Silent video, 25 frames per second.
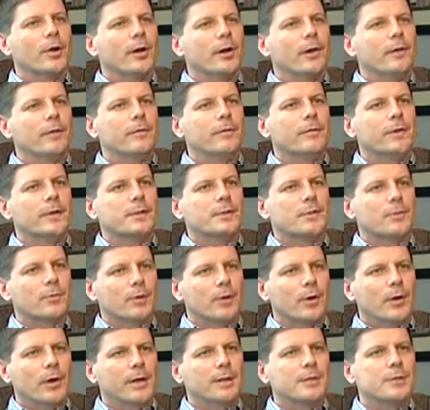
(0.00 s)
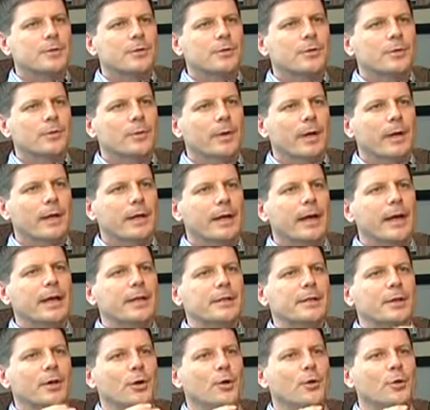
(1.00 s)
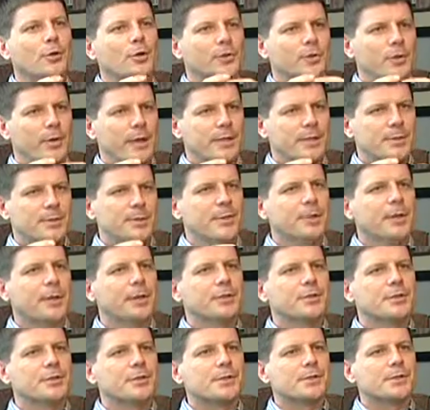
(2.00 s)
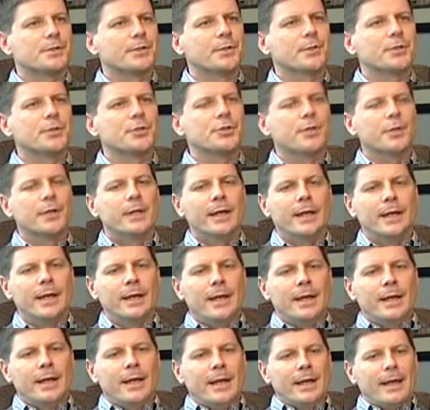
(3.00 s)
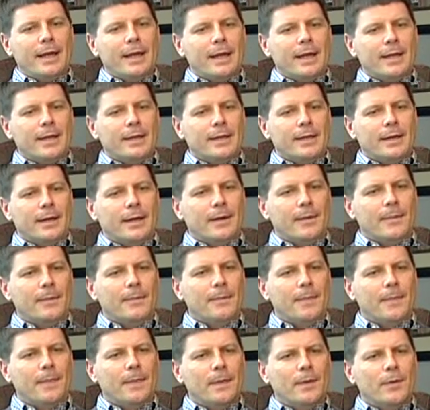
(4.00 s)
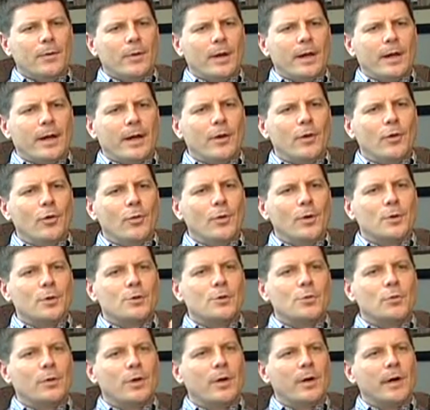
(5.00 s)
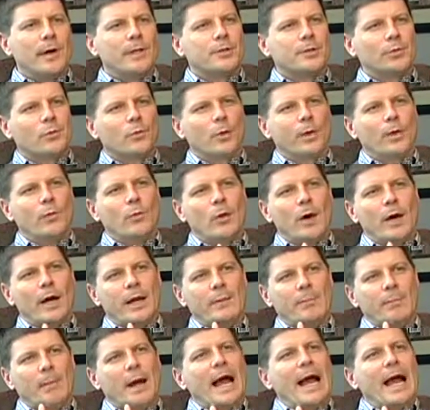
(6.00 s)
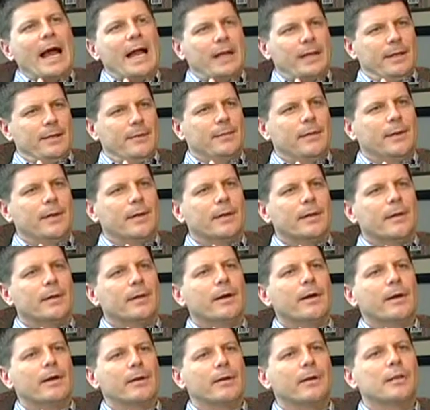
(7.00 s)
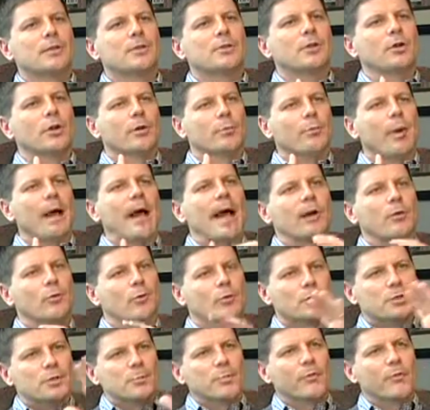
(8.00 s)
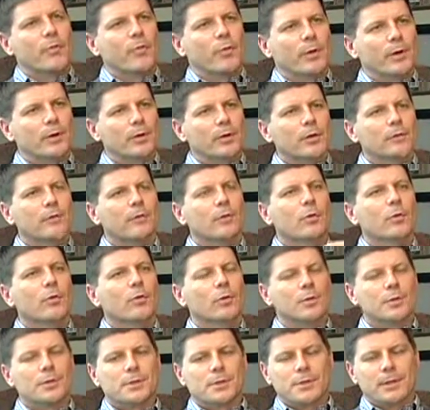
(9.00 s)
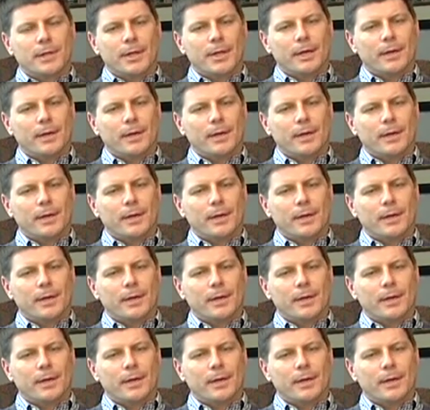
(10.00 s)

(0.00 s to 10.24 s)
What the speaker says: of as it relates to a total transportation solution. And I almost would like to rewind back and let's look backwards before we look forwards.